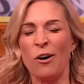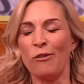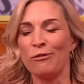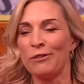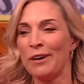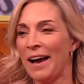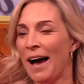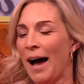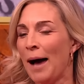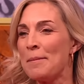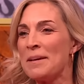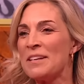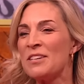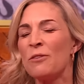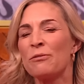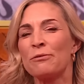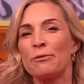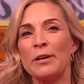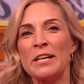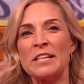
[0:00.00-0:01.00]

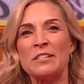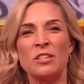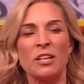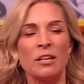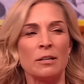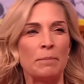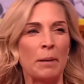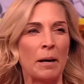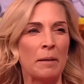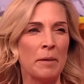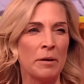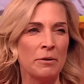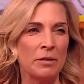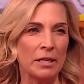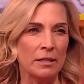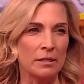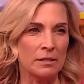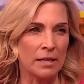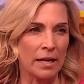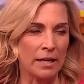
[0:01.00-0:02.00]
You're free to, but I'm only
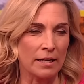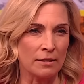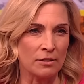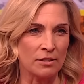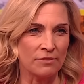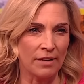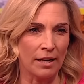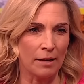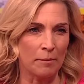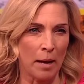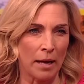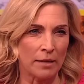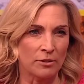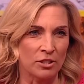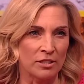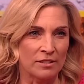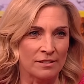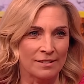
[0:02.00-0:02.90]
going to take you to Villa matches.